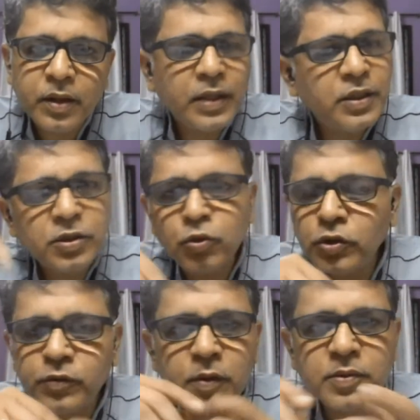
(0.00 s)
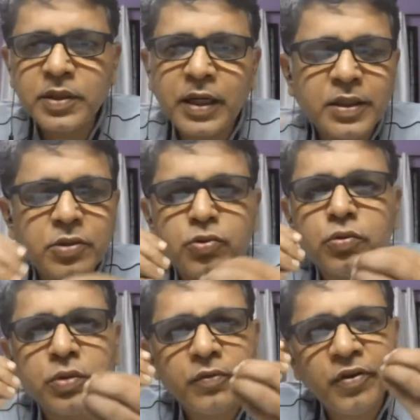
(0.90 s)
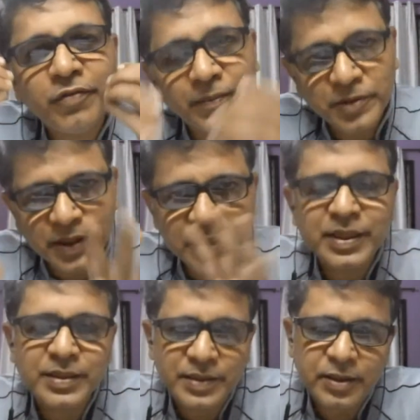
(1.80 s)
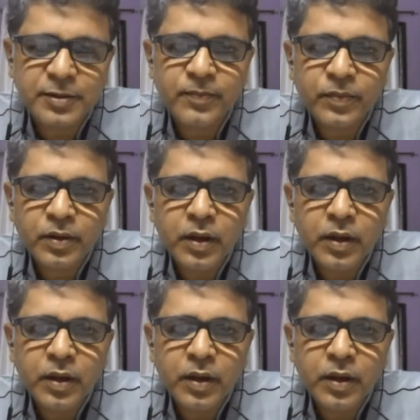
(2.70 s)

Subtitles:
And this goes from studies to even web series as such.